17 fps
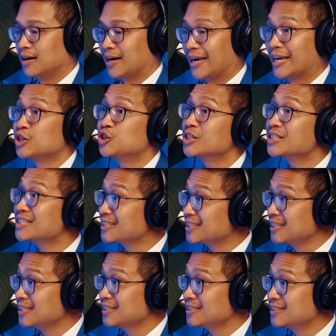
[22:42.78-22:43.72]

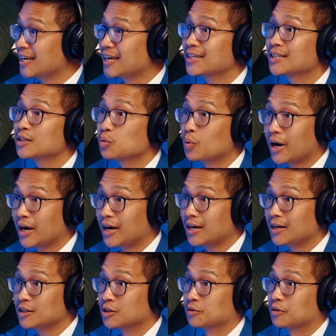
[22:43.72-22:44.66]
agency taken
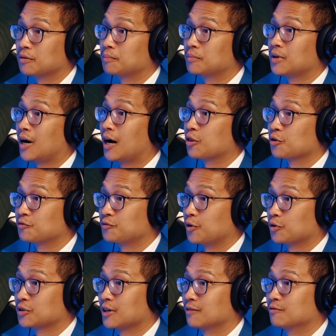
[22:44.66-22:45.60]
away. You know, other
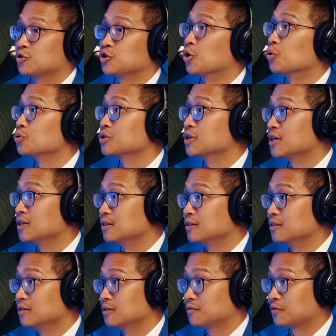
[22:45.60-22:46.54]
folks have
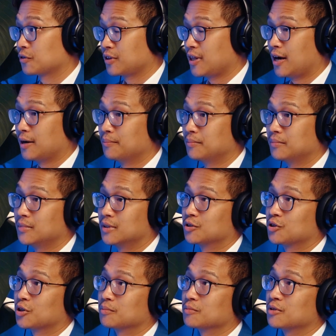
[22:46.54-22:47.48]
chosen for them
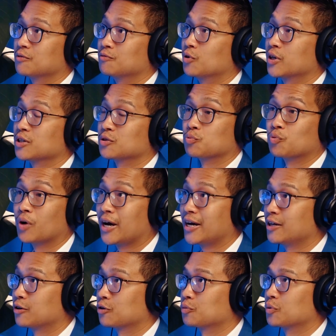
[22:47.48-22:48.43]
in terms of what is
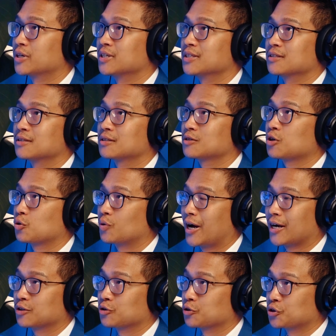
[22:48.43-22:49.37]
right or what is
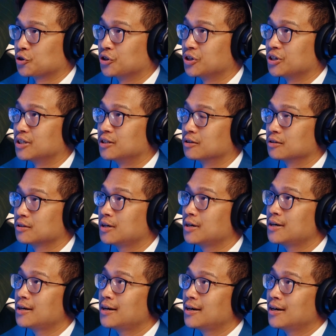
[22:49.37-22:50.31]
correct or good.
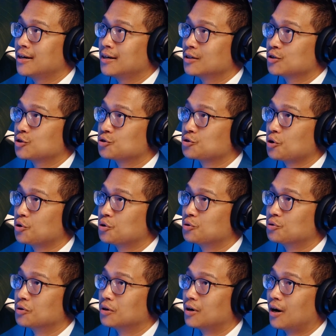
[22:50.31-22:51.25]

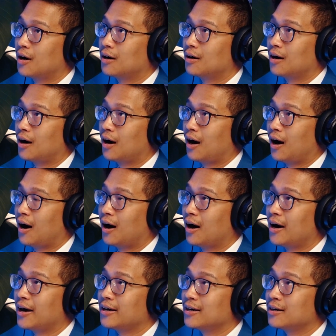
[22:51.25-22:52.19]
So
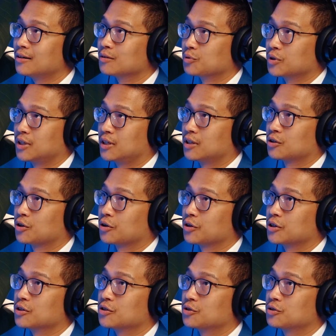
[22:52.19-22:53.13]
I really
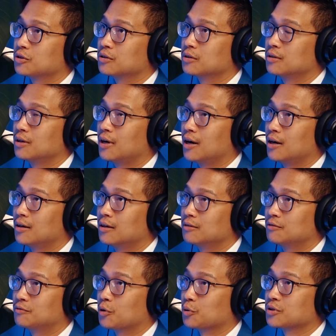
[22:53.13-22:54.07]
encourage
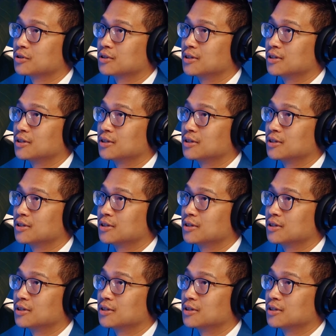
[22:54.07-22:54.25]
folks